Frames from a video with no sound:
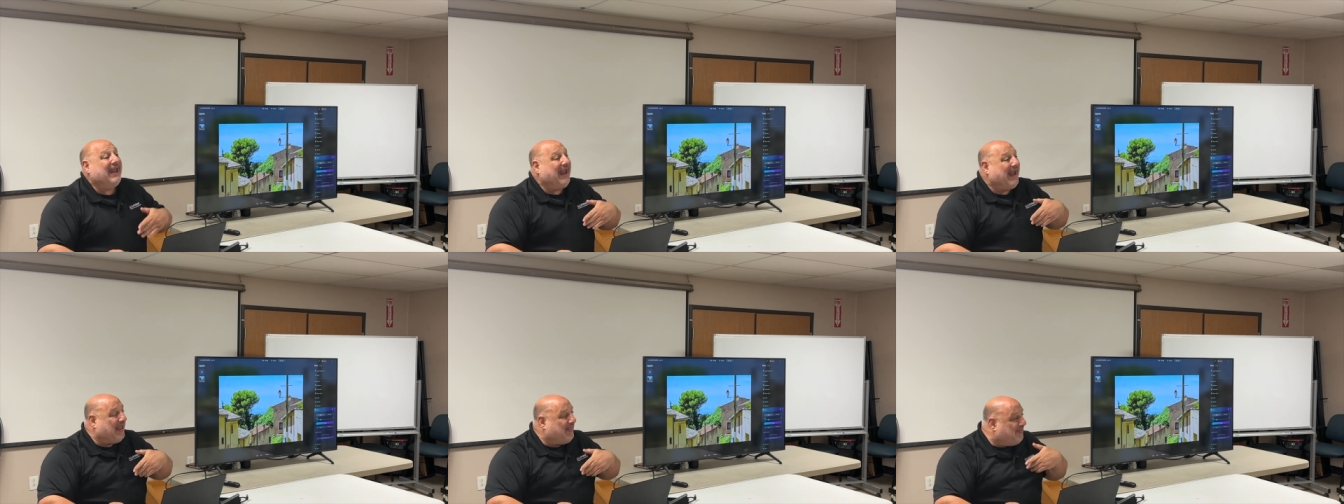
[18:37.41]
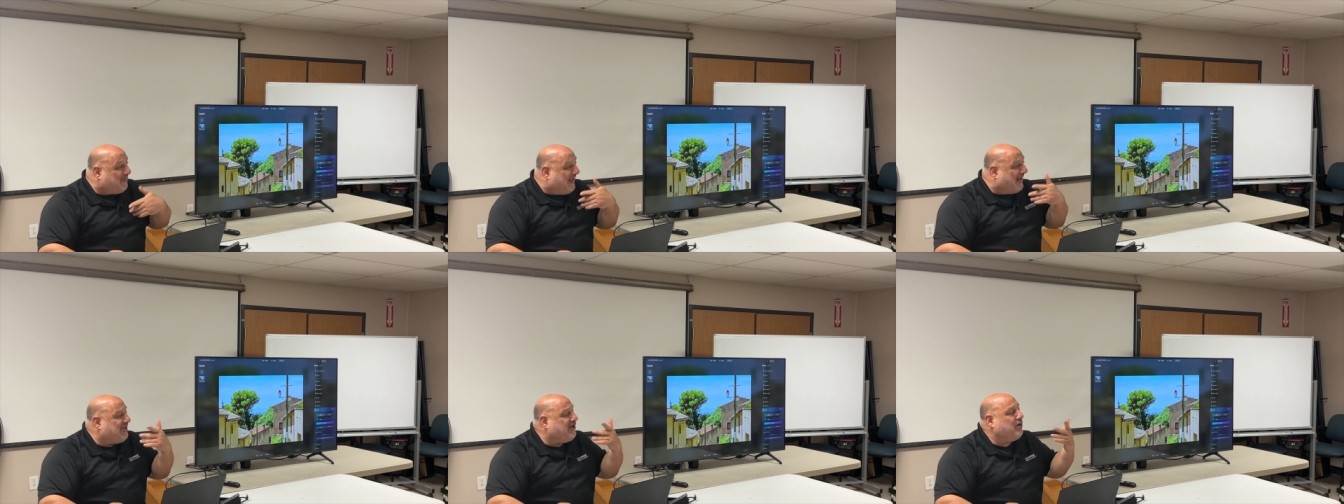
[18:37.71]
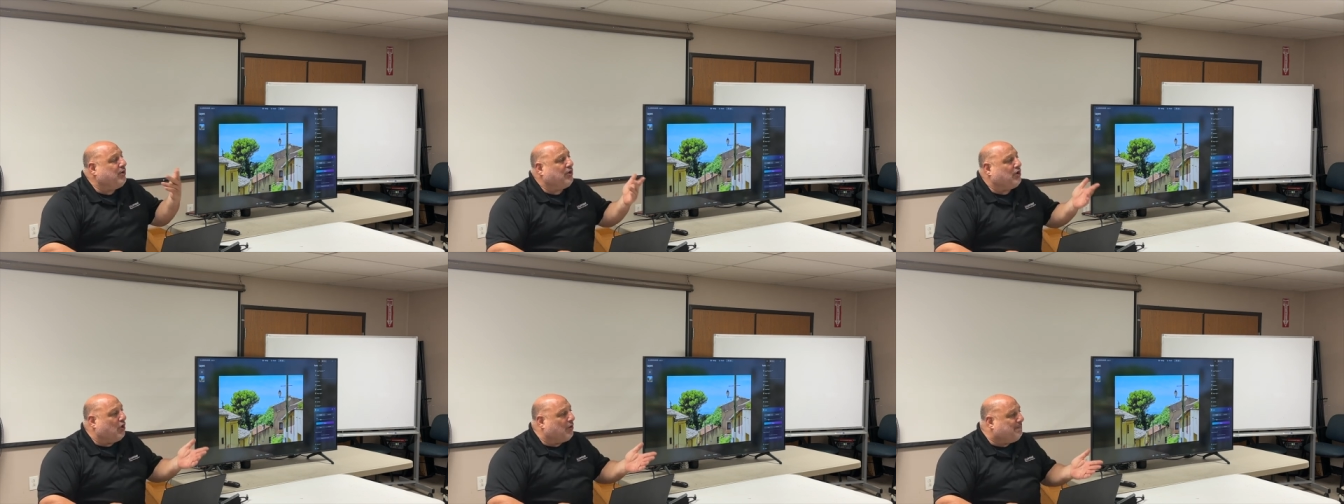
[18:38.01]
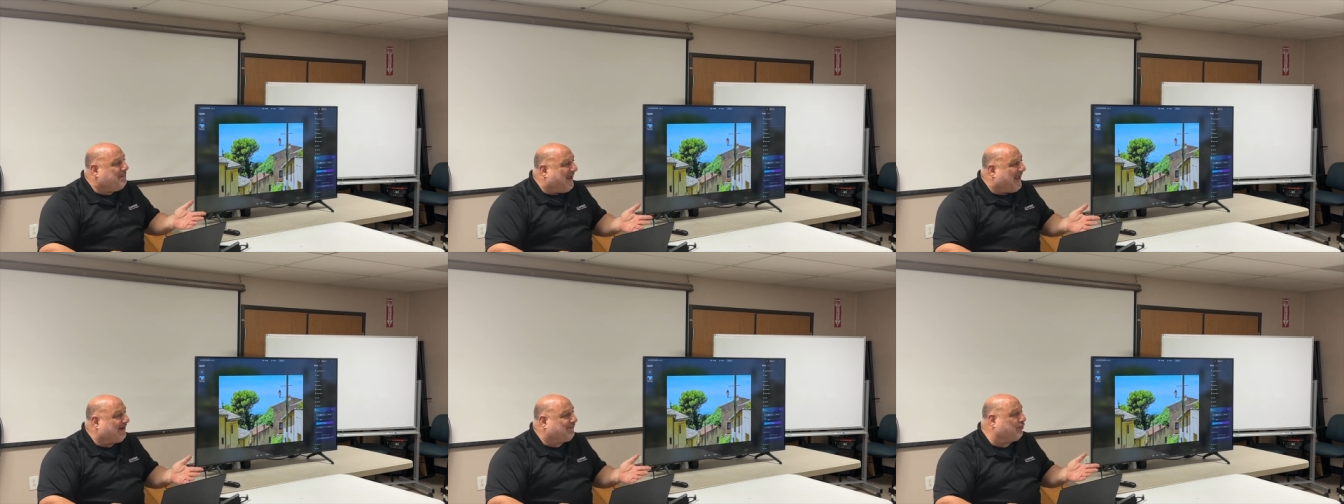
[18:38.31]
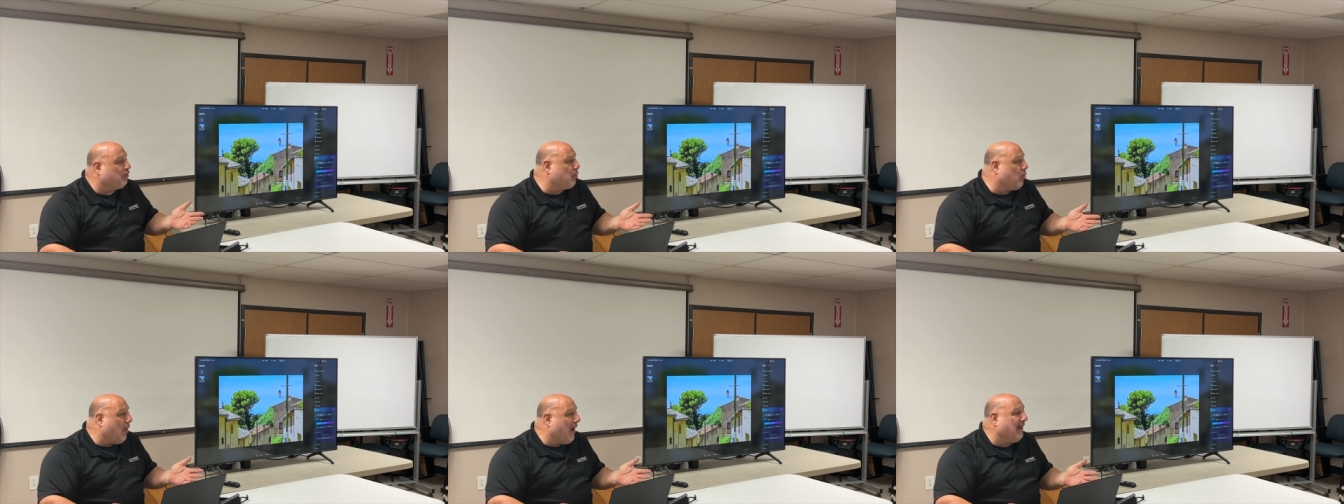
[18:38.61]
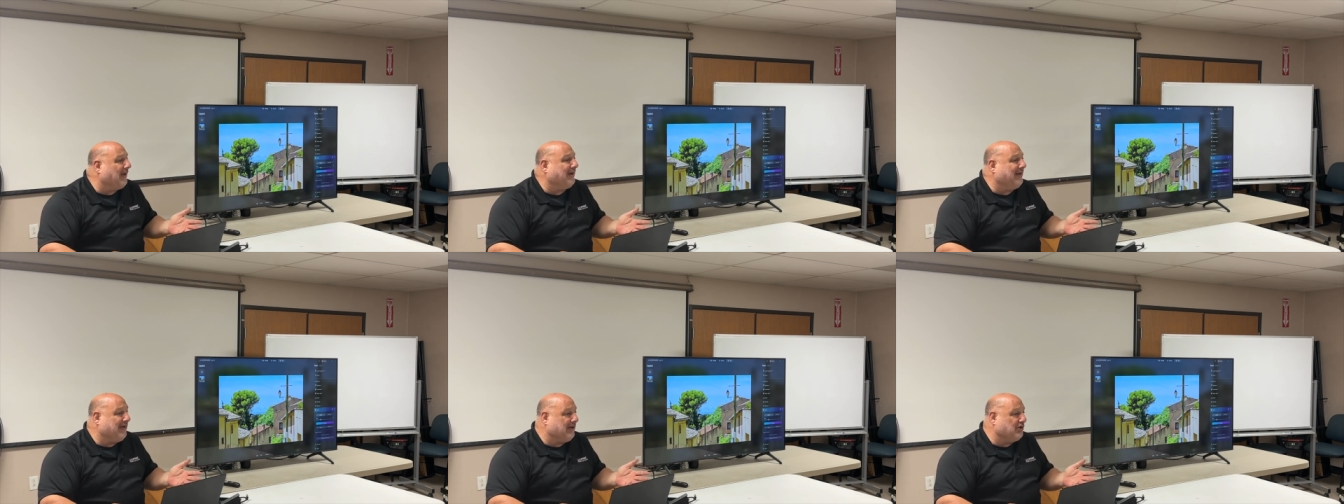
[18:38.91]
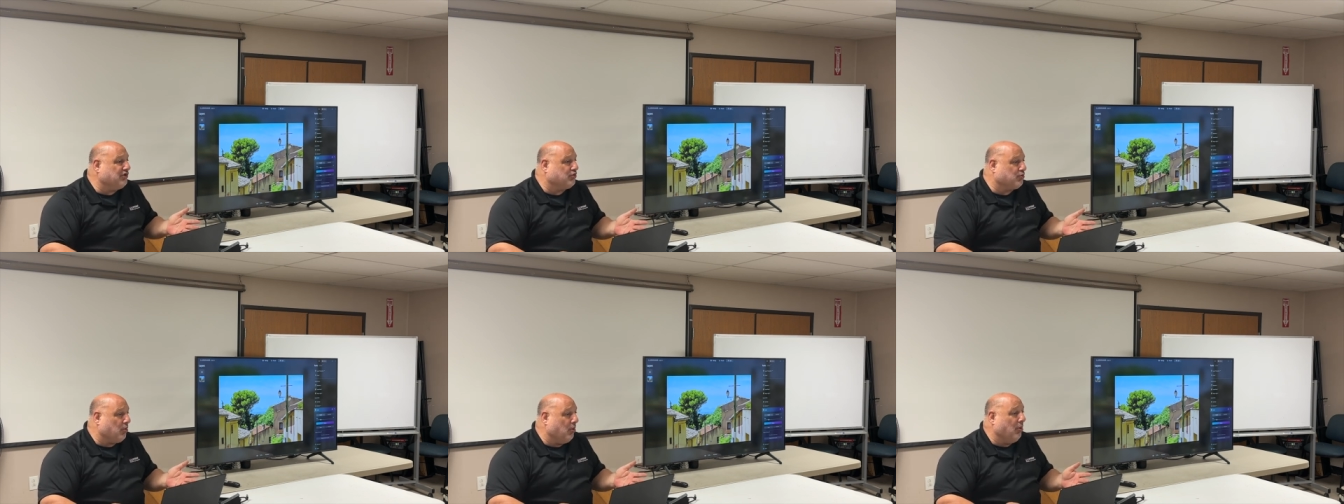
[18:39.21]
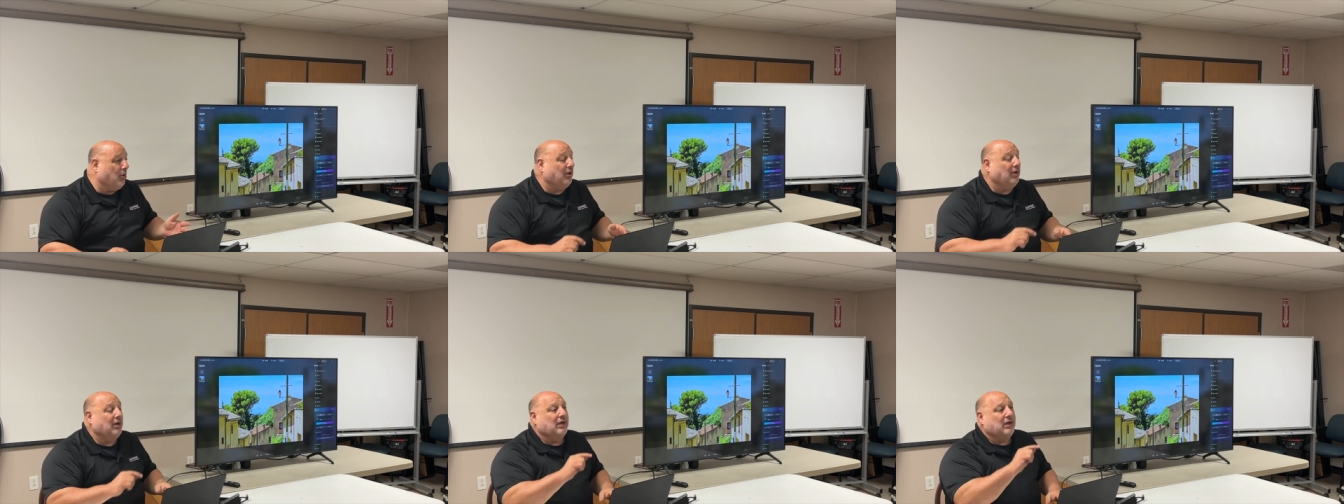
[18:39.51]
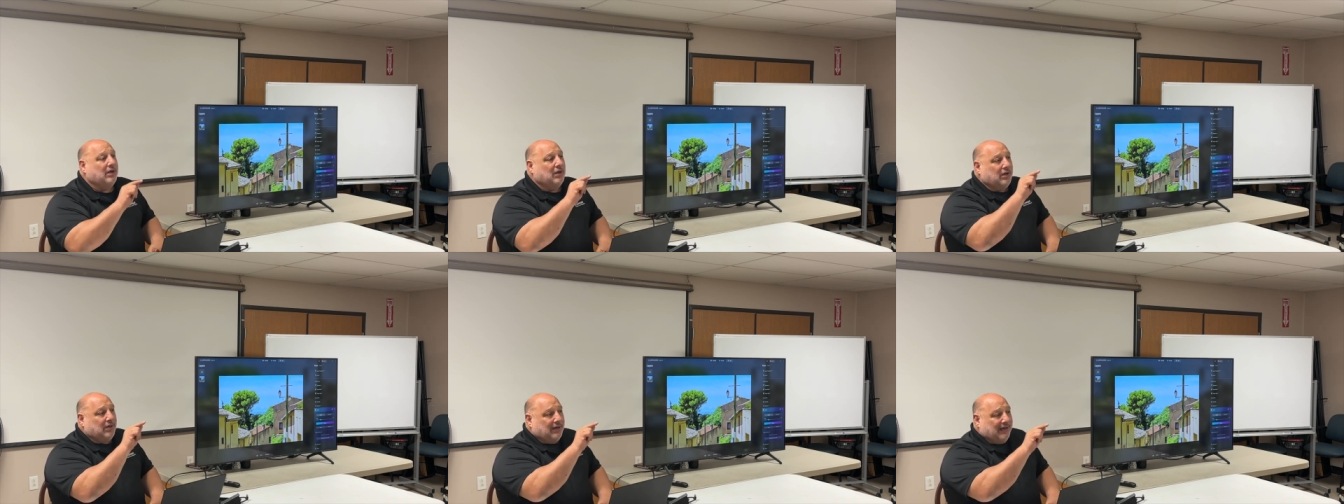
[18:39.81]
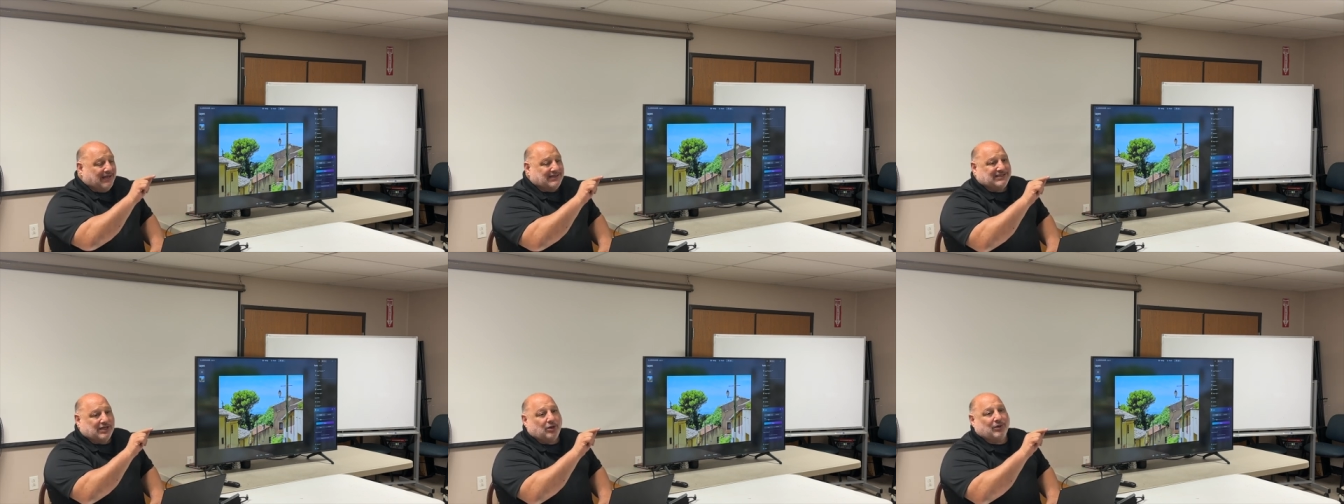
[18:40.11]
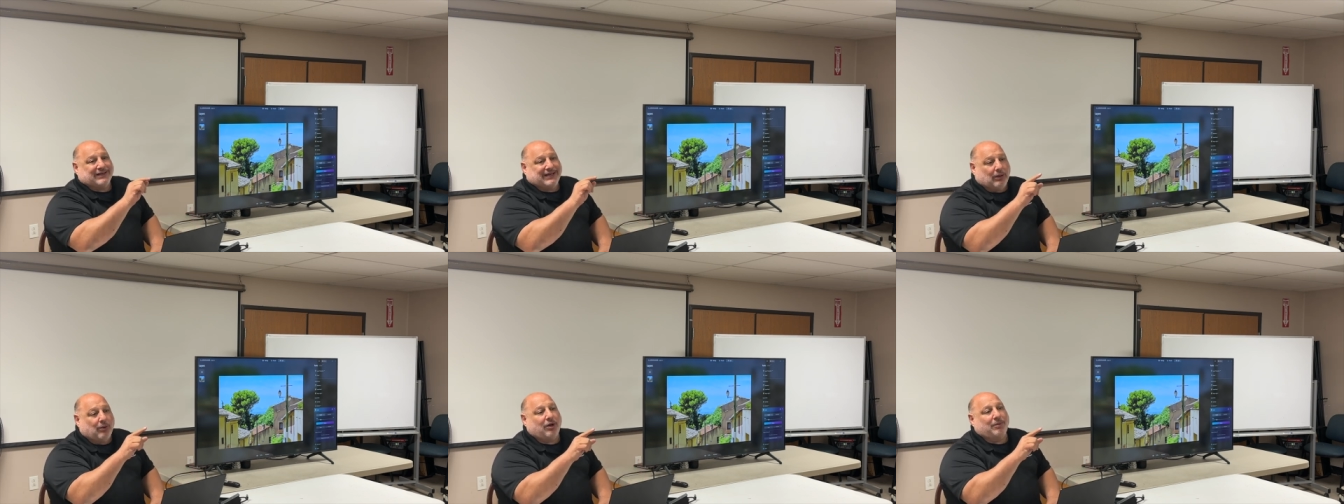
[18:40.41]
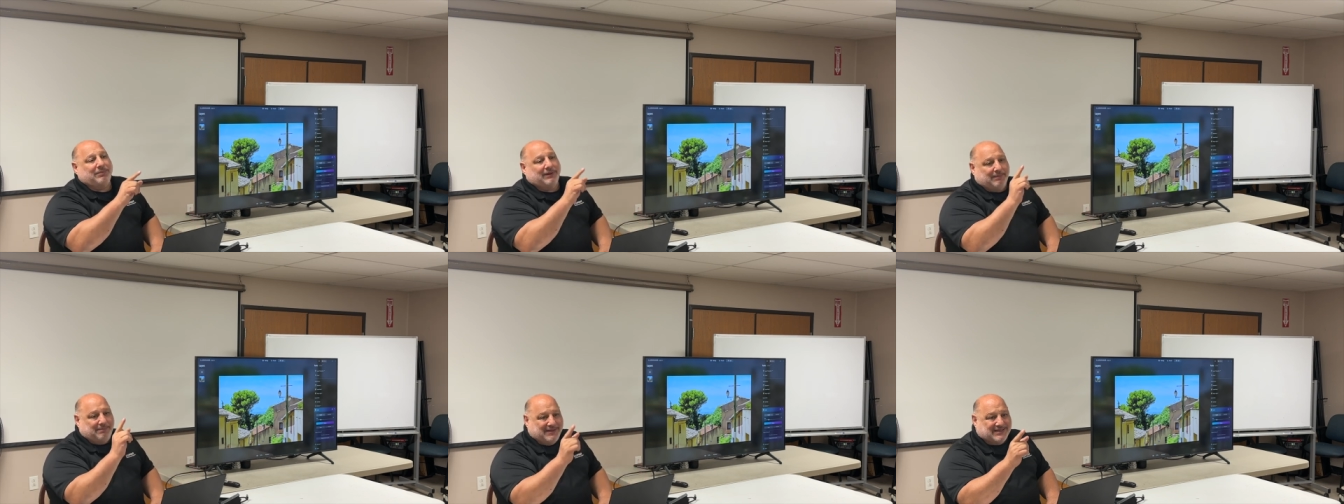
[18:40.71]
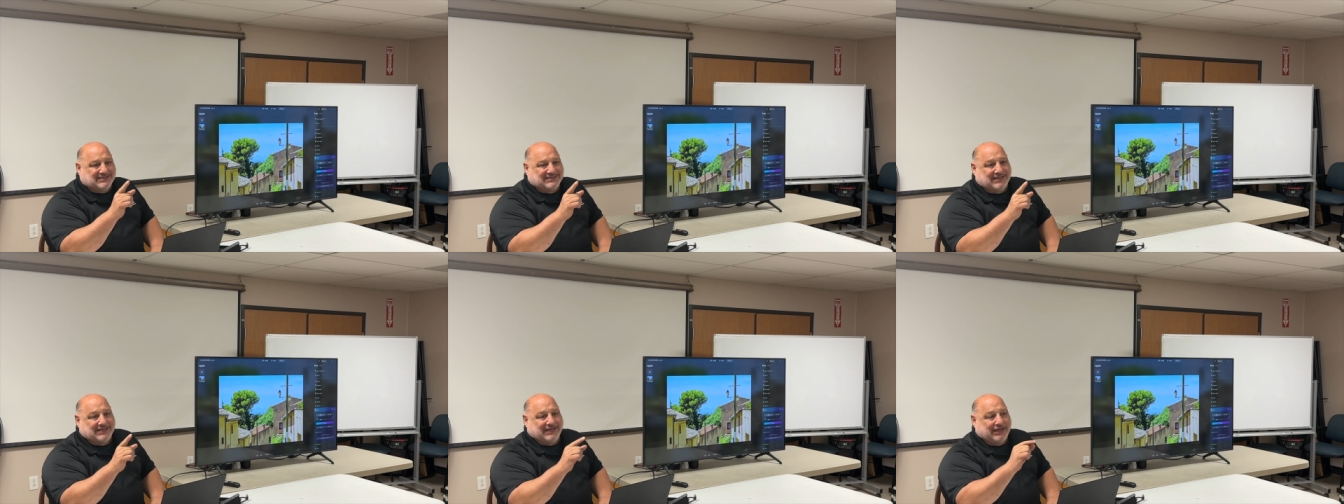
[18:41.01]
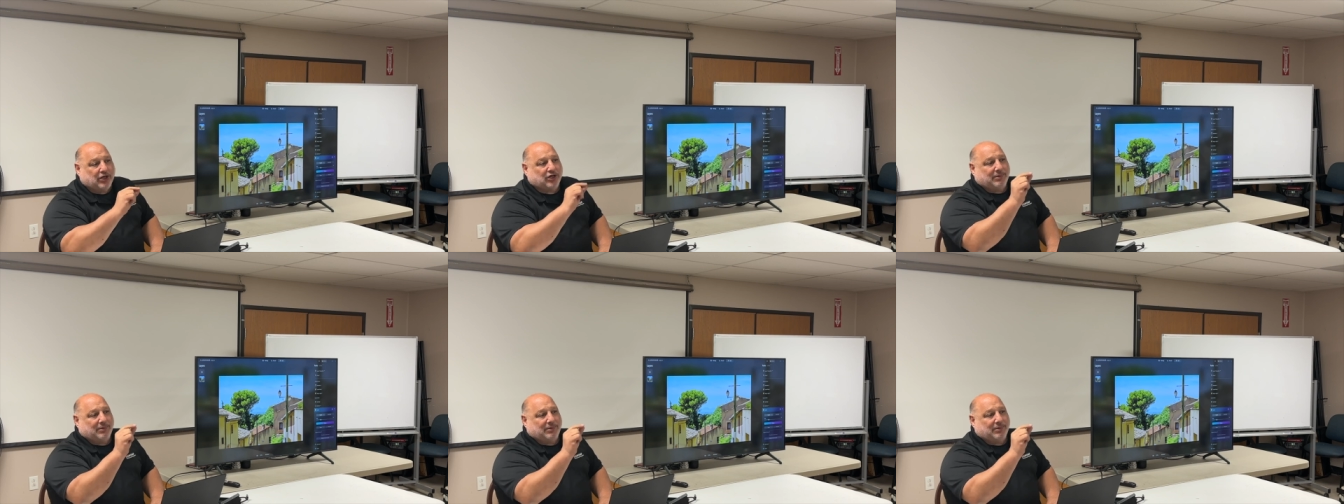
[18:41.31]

And then you go back for quality control and say, okay, I oh, it missed it here.